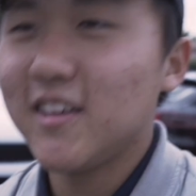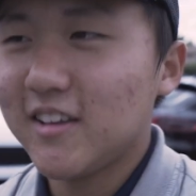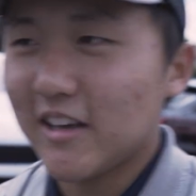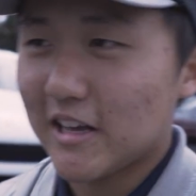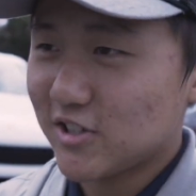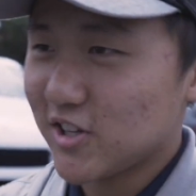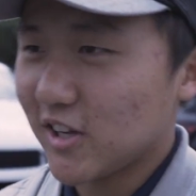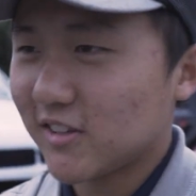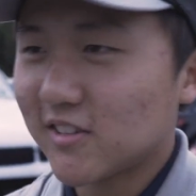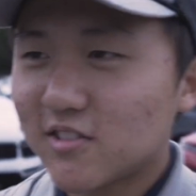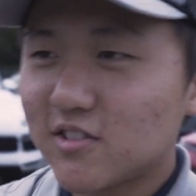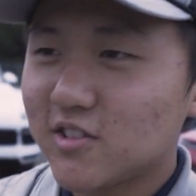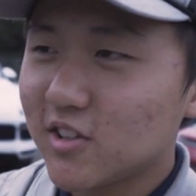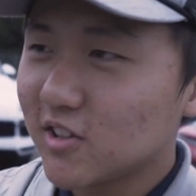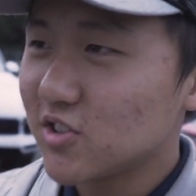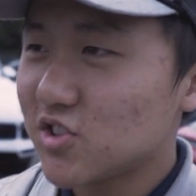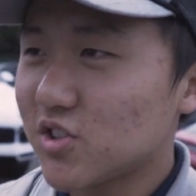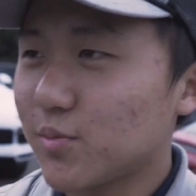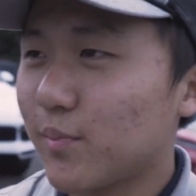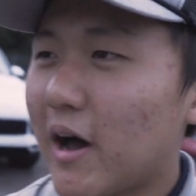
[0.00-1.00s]
Yeah, check this
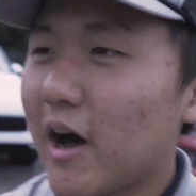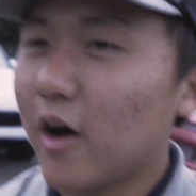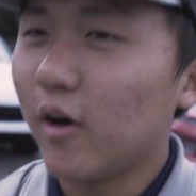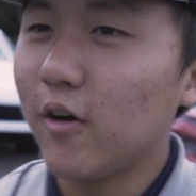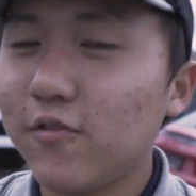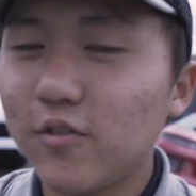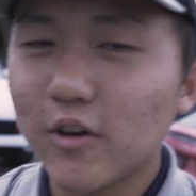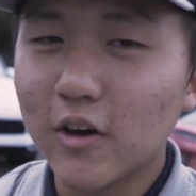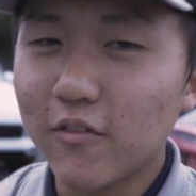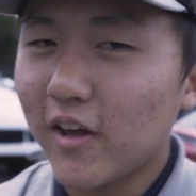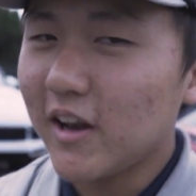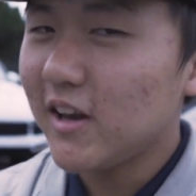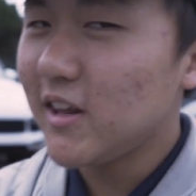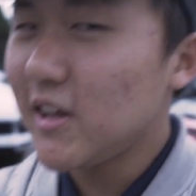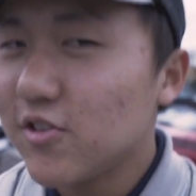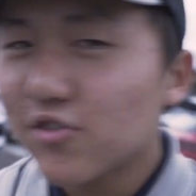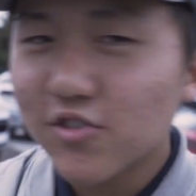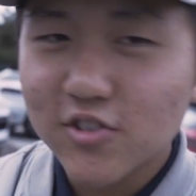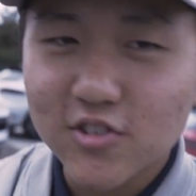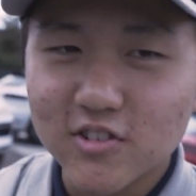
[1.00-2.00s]
dealership out if you have
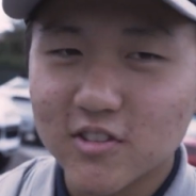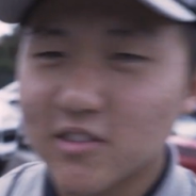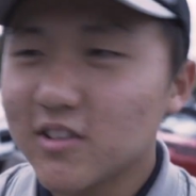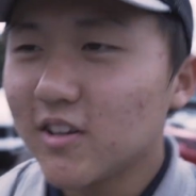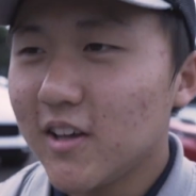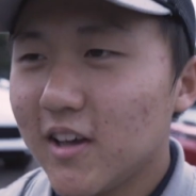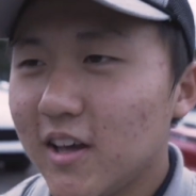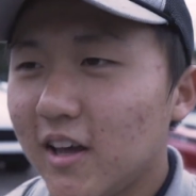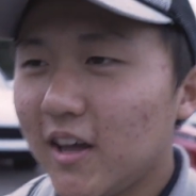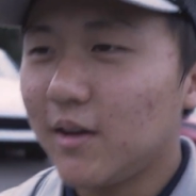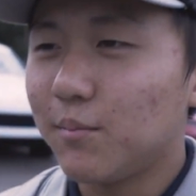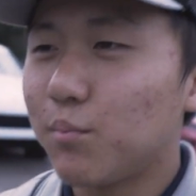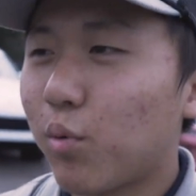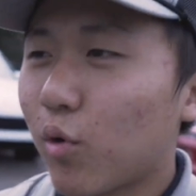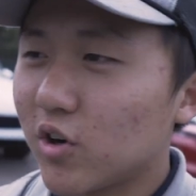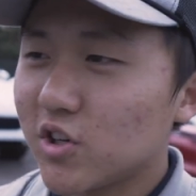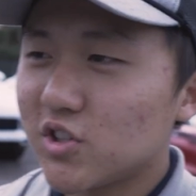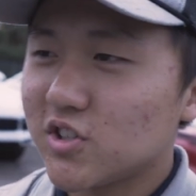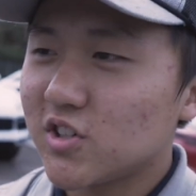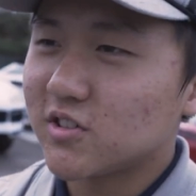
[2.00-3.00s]
any interest in
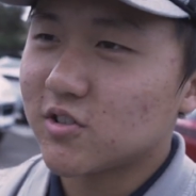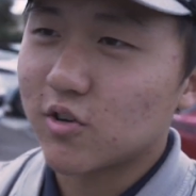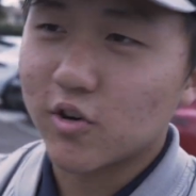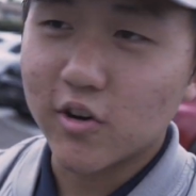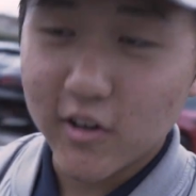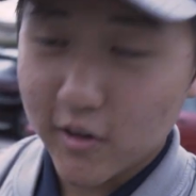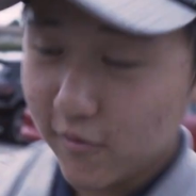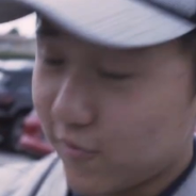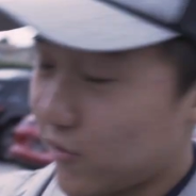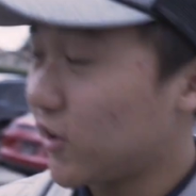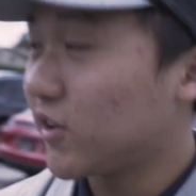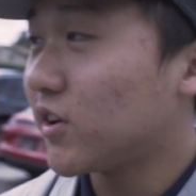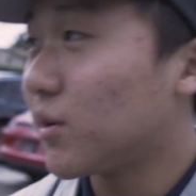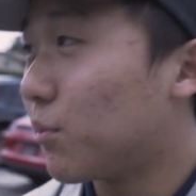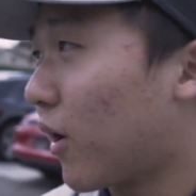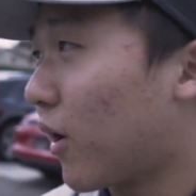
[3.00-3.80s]
Porsches, or if you're in the